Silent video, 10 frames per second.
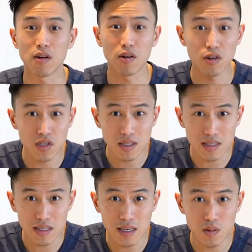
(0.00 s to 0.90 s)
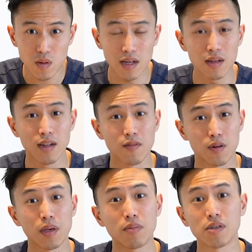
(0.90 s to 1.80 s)
urgency as well
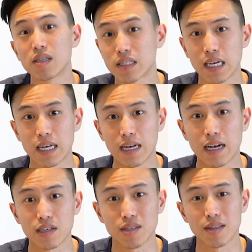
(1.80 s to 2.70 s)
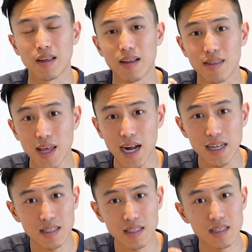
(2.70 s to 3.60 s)
for people to take action.
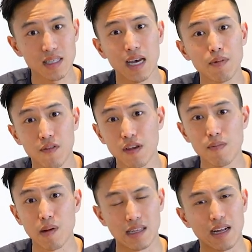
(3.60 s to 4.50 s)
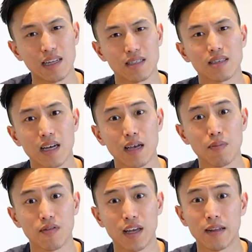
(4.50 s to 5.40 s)
That's the type of feedback. That's the type
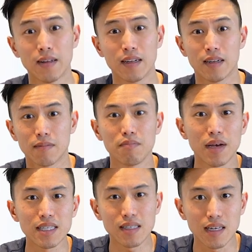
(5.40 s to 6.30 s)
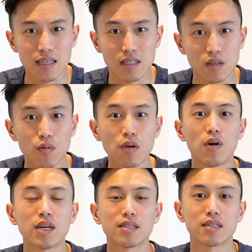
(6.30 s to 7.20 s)
of messiness we
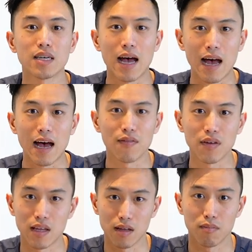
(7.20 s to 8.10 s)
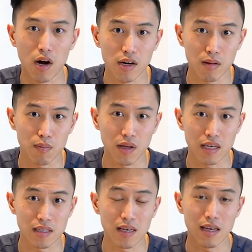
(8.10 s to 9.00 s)
want to have in the
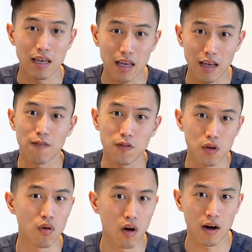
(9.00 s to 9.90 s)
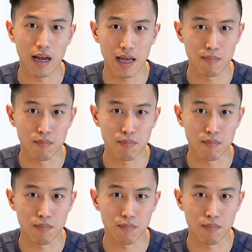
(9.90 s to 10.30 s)
marketplace. If you are a